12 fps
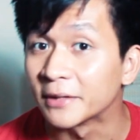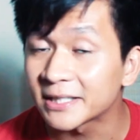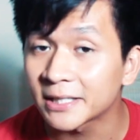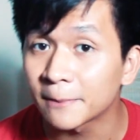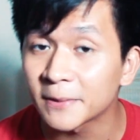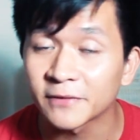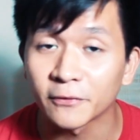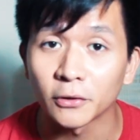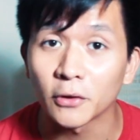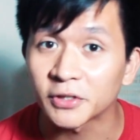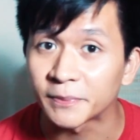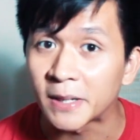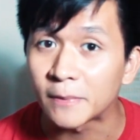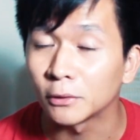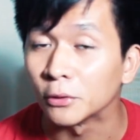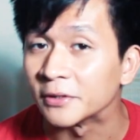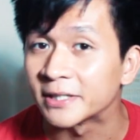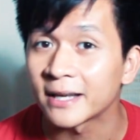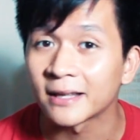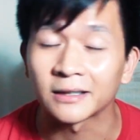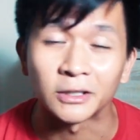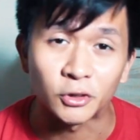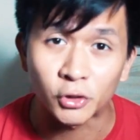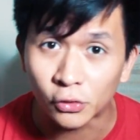this tip is for those people who say that
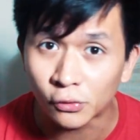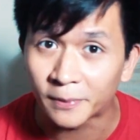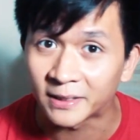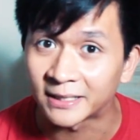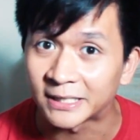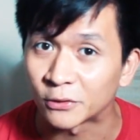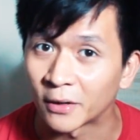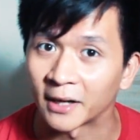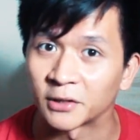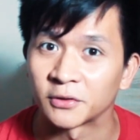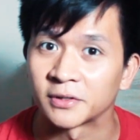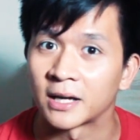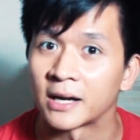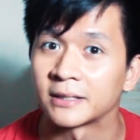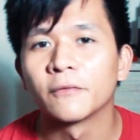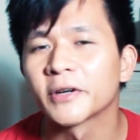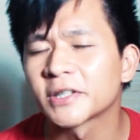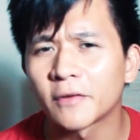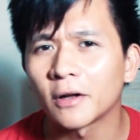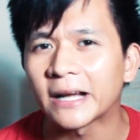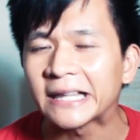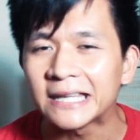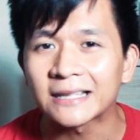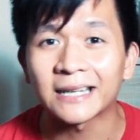they're too busy to exercise. First of all,
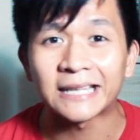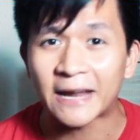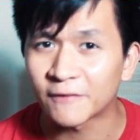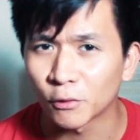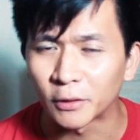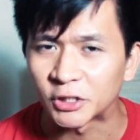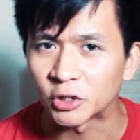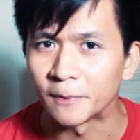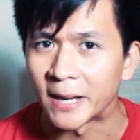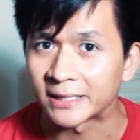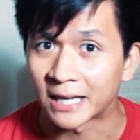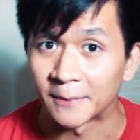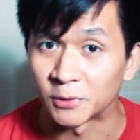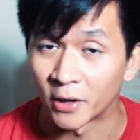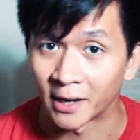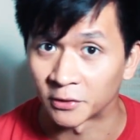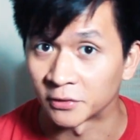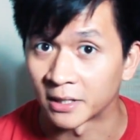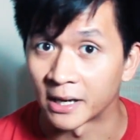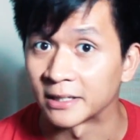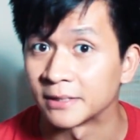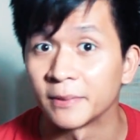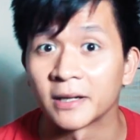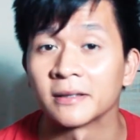I think that everyone should make time to
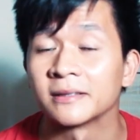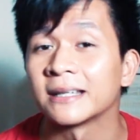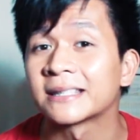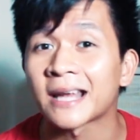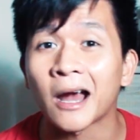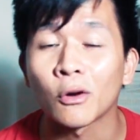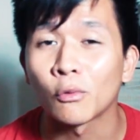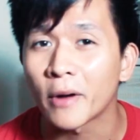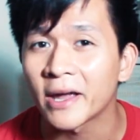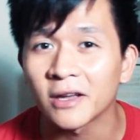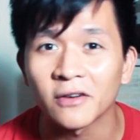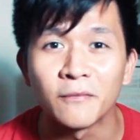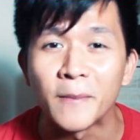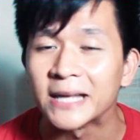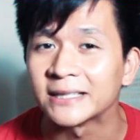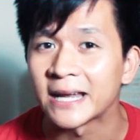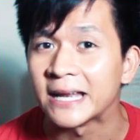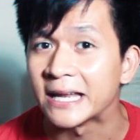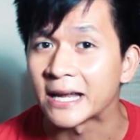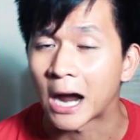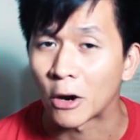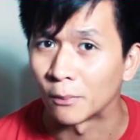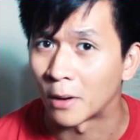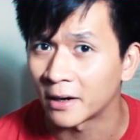exercise because it's our way of maintaining
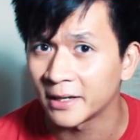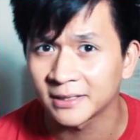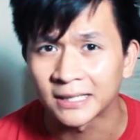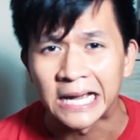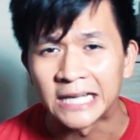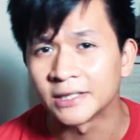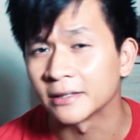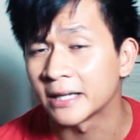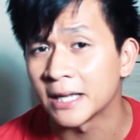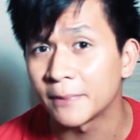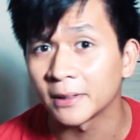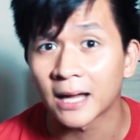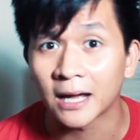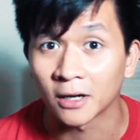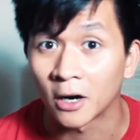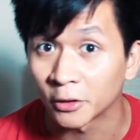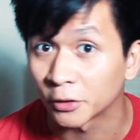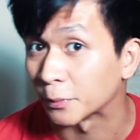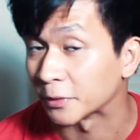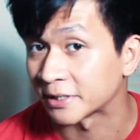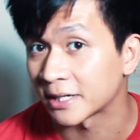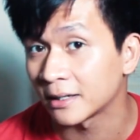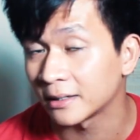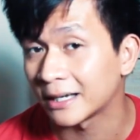our bodies to keep it at
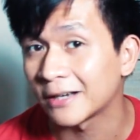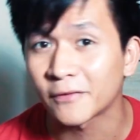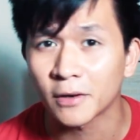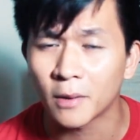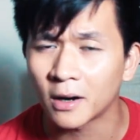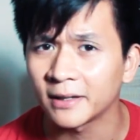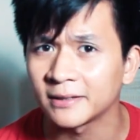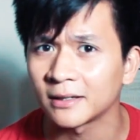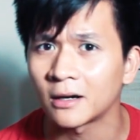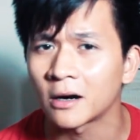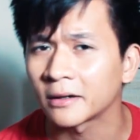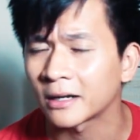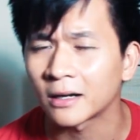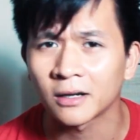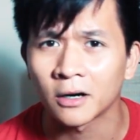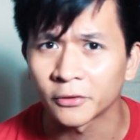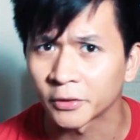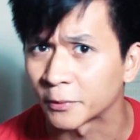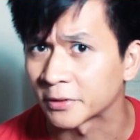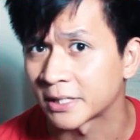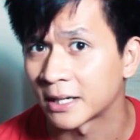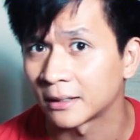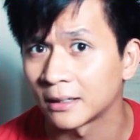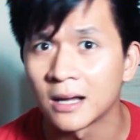100%. And if our bodies aren't at
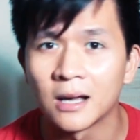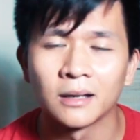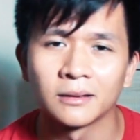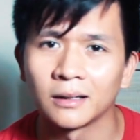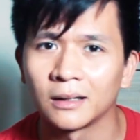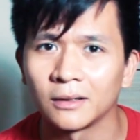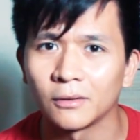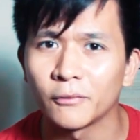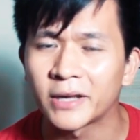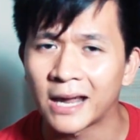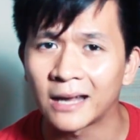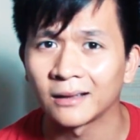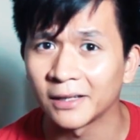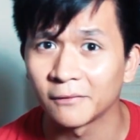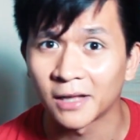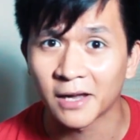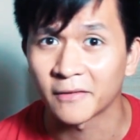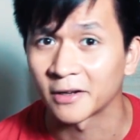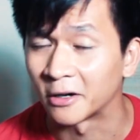100%, then we can't live life at